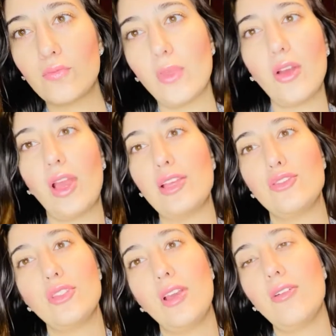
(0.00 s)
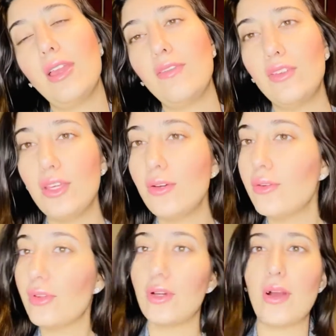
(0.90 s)
Okay, so if you
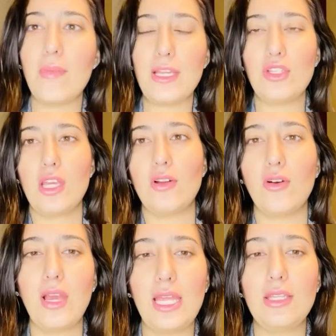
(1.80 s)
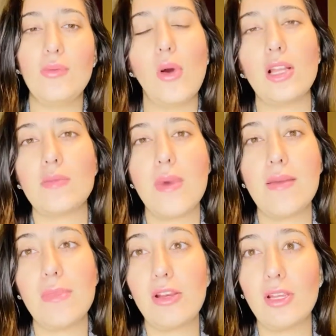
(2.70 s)
look on my channel and you watch my
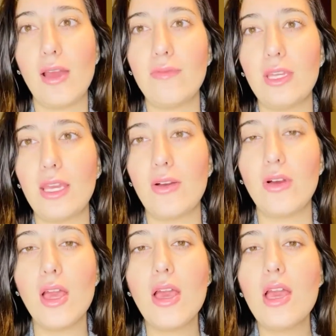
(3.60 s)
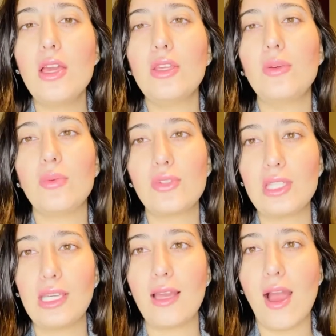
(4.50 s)
Marriott video, you will
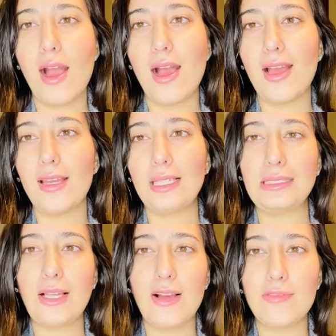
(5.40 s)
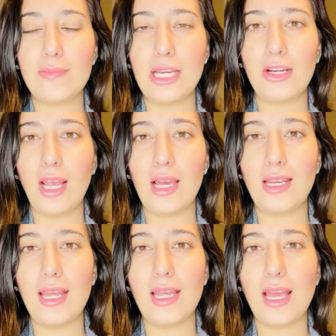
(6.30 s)
see I love Marriott
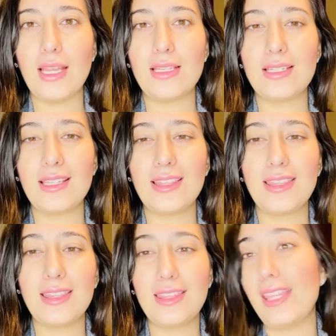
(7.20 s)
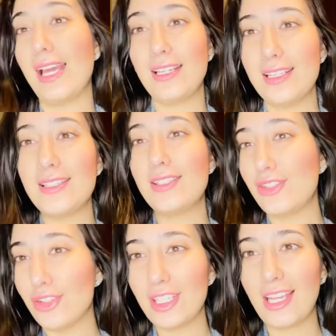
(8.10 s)
and that is
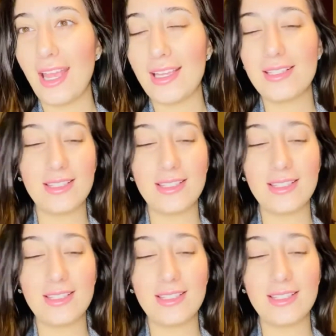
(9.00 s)
still the case.